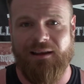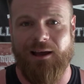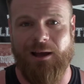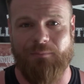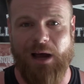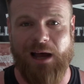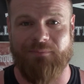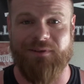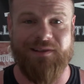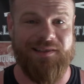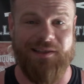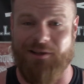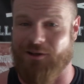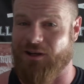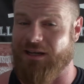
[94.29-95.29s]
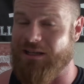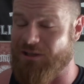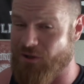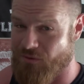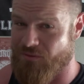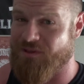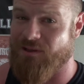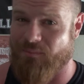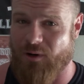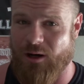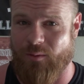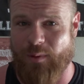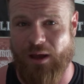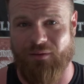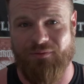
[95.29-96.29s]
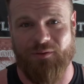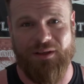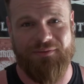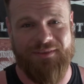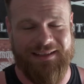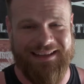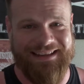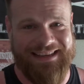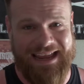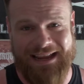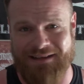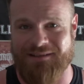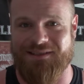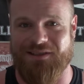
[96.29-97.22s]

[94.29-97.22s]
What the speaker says: Obviously you're going to use the barbell for lifting again,